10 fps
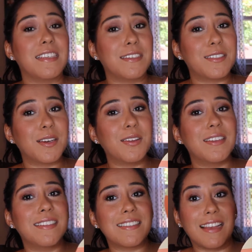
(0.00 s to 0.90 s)
detail
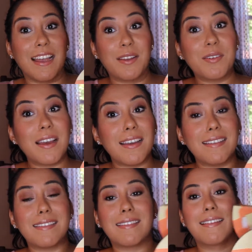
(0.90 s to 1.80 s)
inside, you
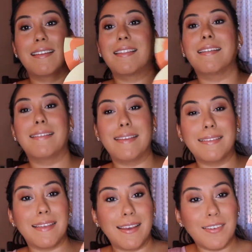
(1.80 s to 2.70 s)
guys, the
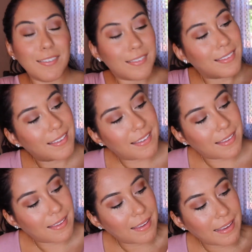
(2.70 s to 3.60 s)
detail
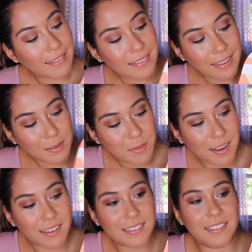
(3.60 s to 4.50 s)
inside the
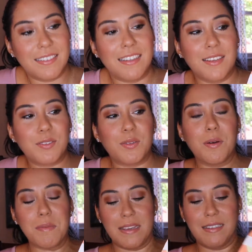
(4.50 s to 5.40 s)
box is like so
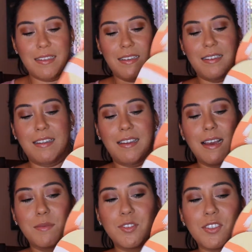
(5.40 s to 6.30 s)
amazing. Like,
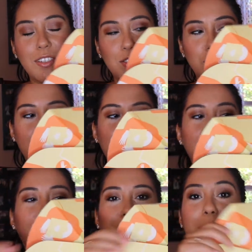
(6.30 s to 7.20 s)
I'm just gonna show you. I'm
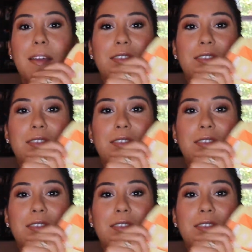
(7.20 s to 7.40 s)
gonna cover my